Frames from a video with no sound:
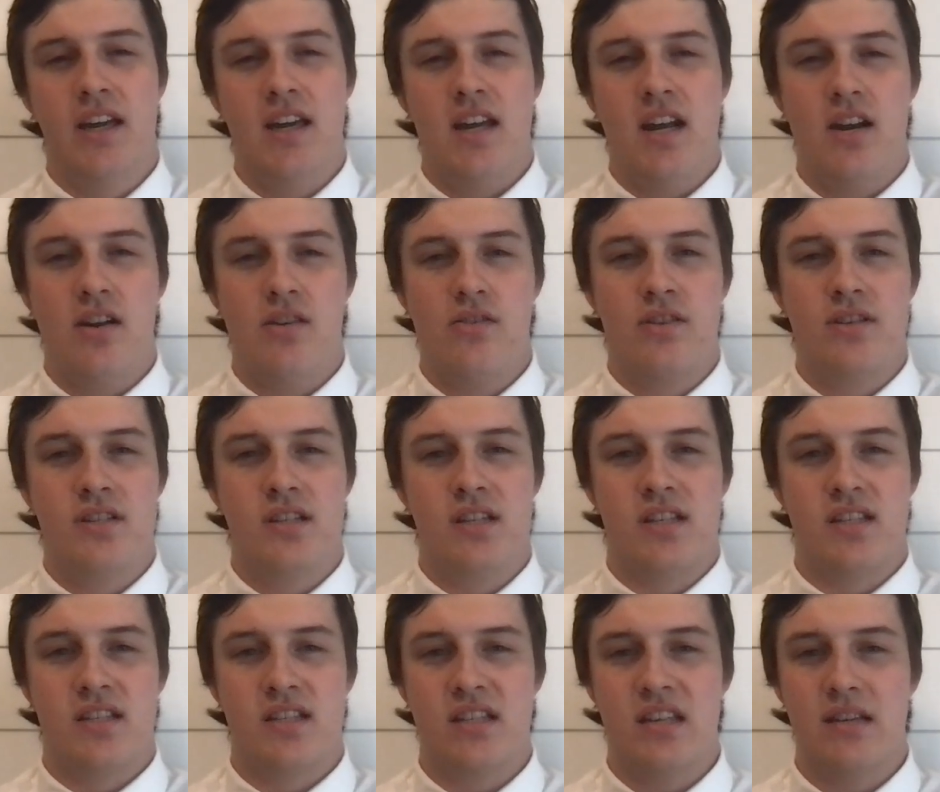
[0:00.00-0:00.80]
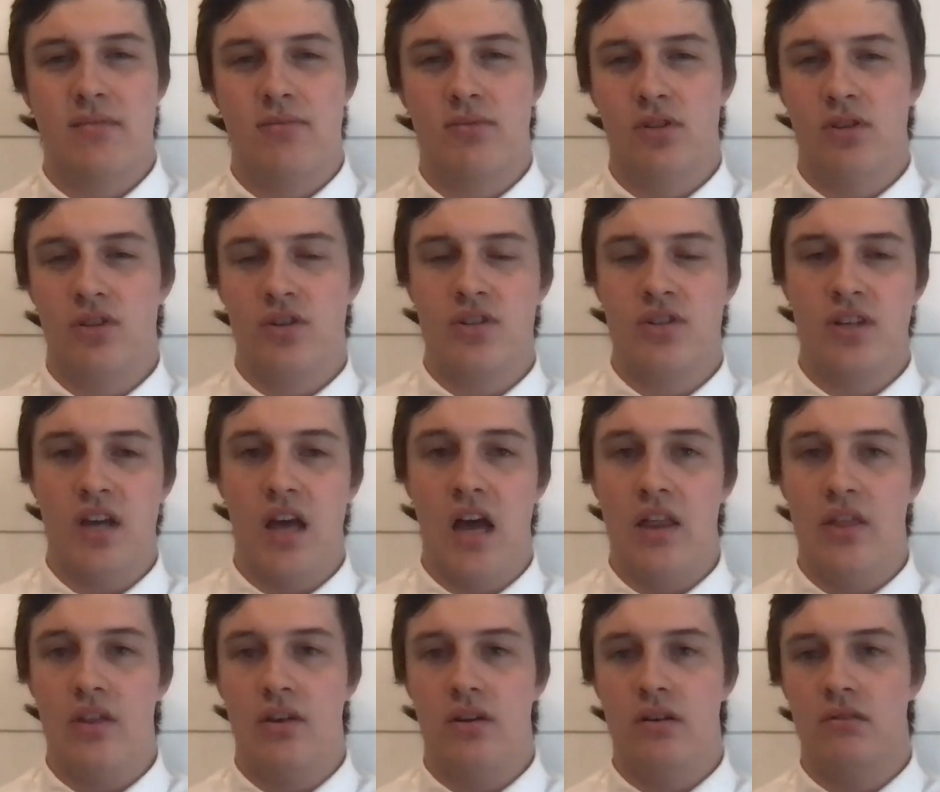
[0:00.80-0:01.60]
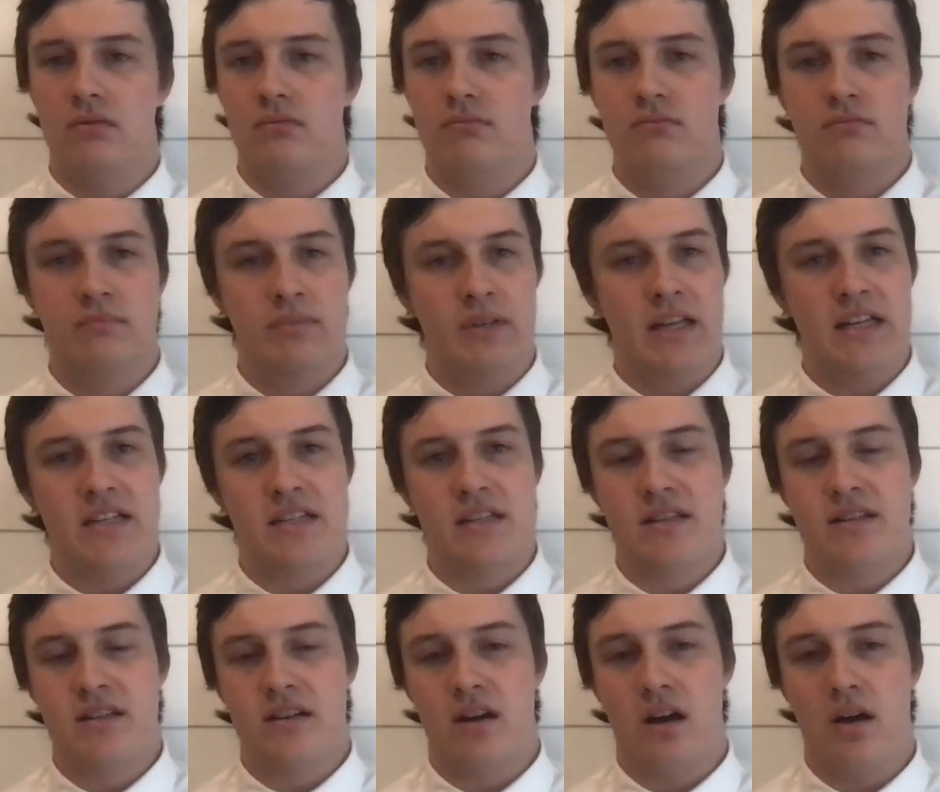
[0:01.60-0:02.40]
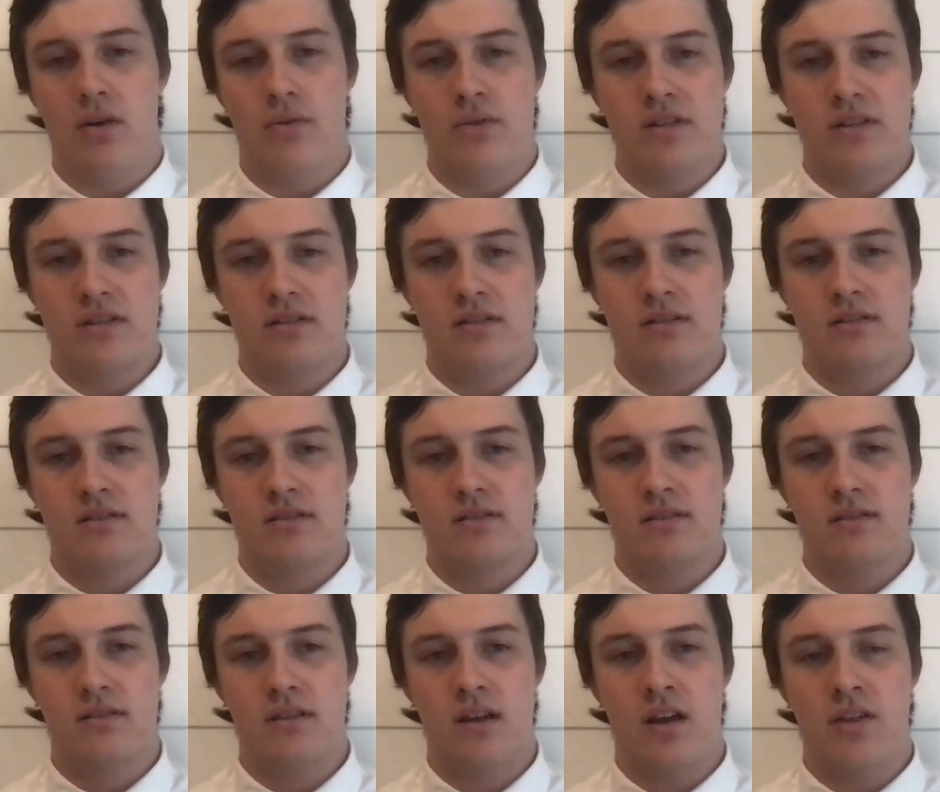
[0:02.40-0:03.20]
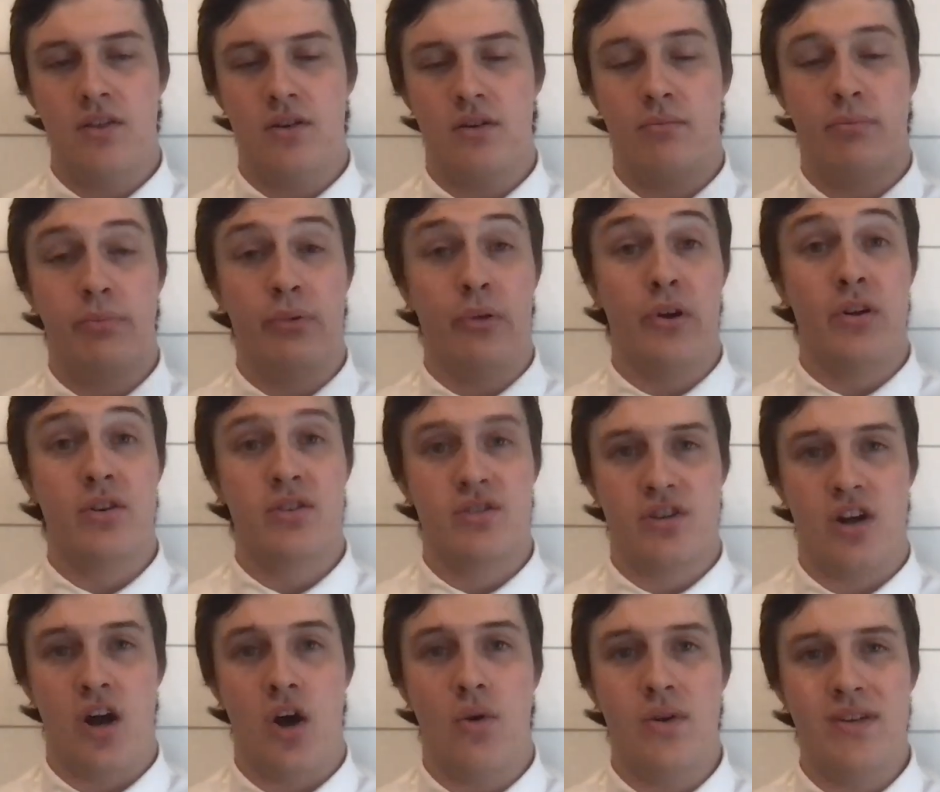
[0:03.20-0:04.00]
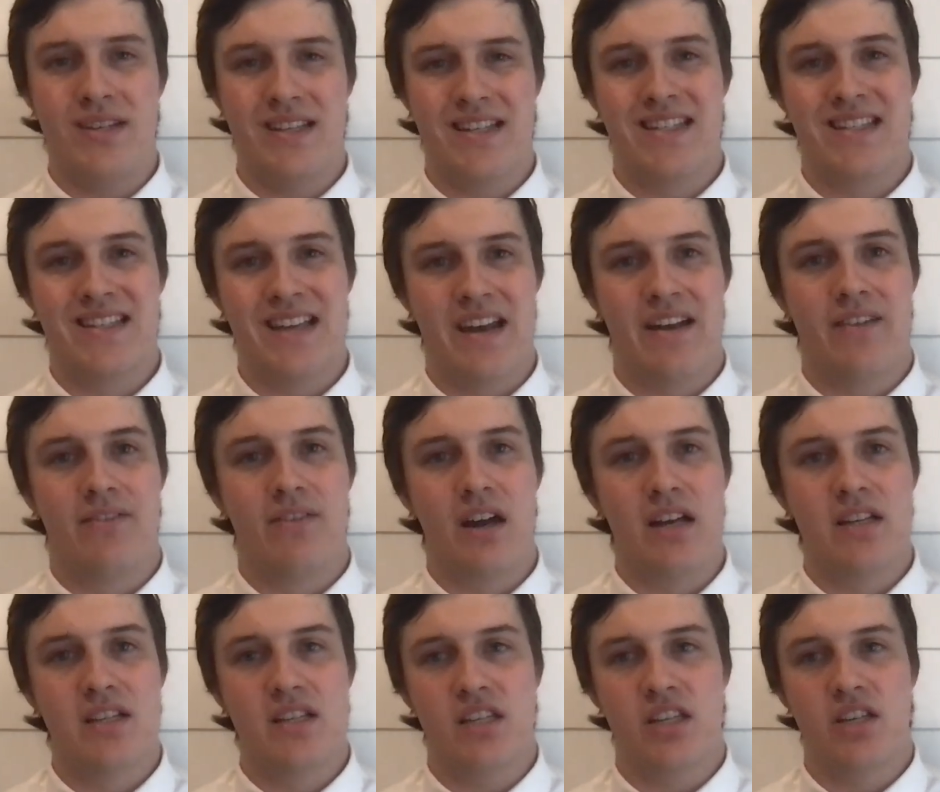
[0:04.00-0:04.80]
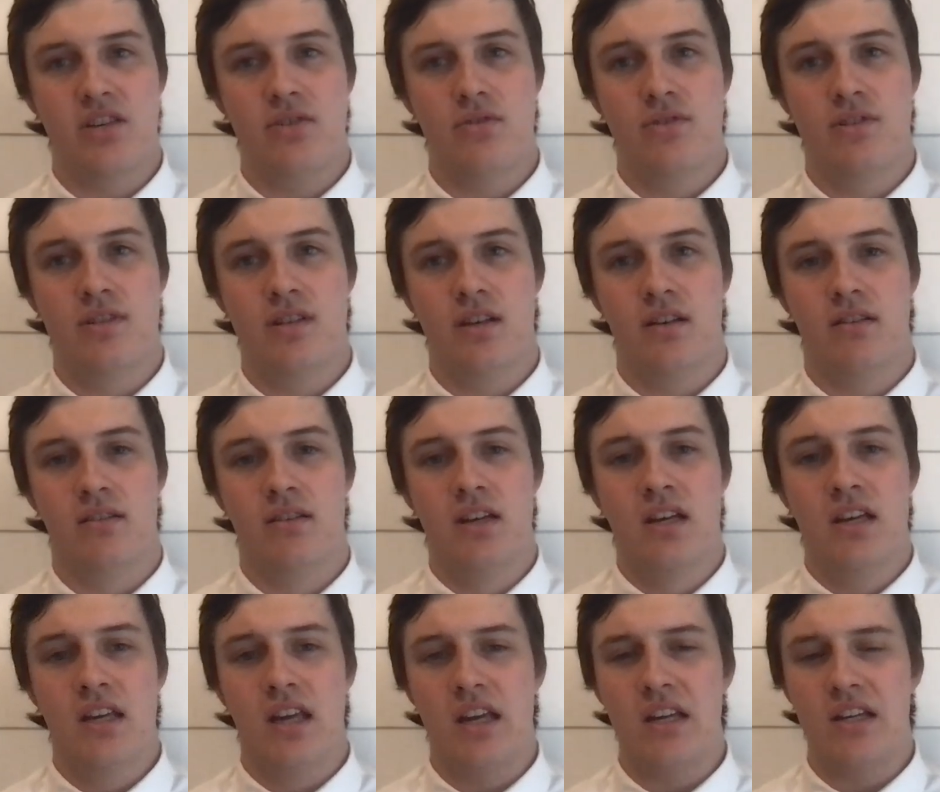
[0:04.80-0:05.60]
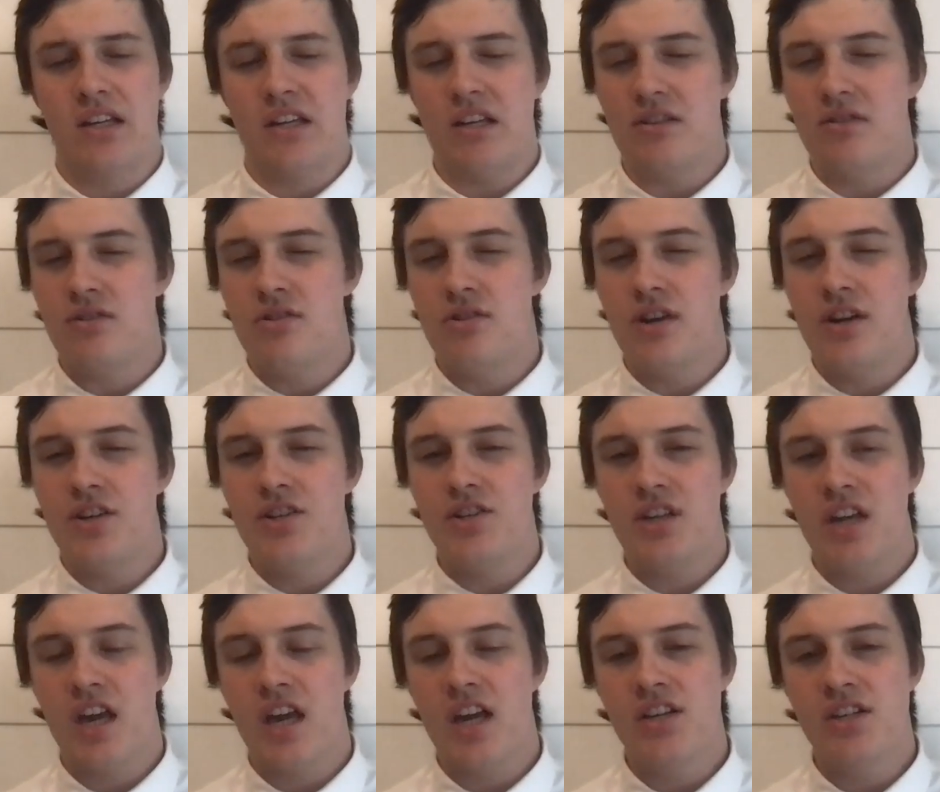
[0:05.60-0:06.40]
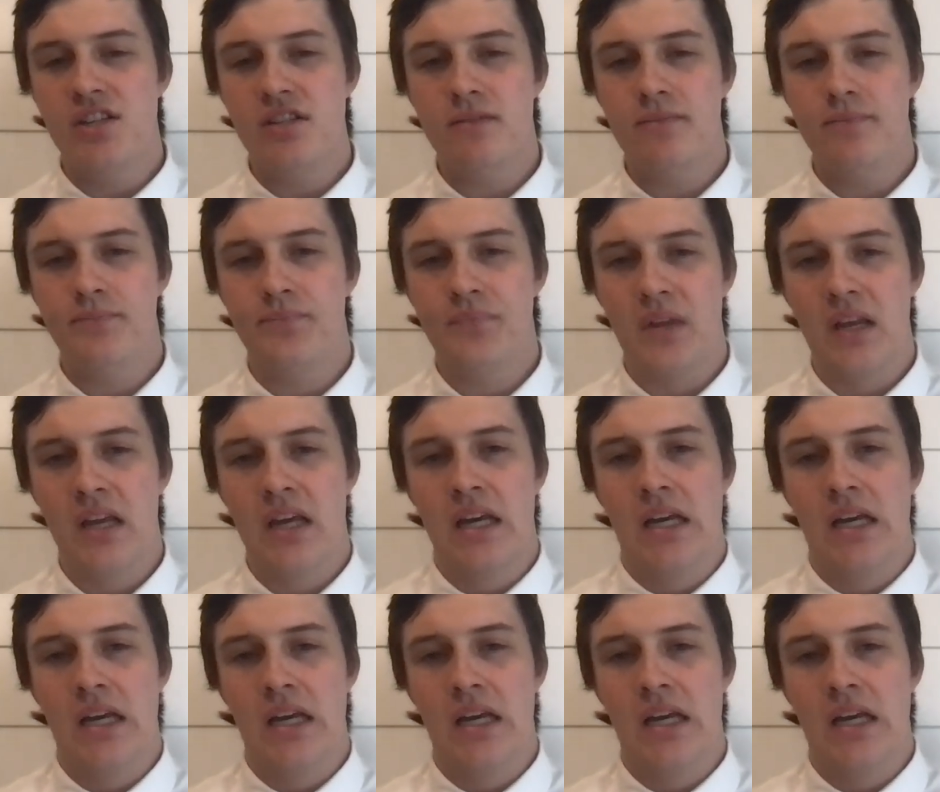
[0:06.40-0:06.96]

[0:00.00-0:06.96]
I know this is similar to other places. Other employers are always incentivizing you to continue your education,